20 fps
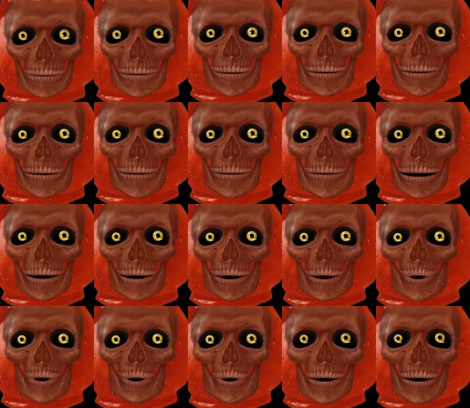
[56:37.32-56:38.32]
Both of
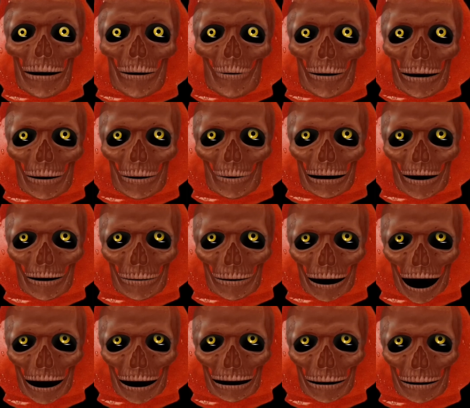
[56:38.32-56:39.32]
these scenarios are
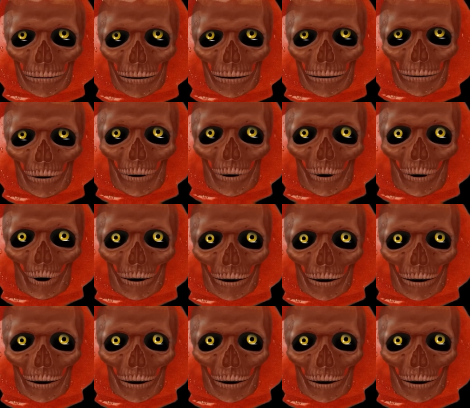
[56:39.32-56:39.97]
possible, but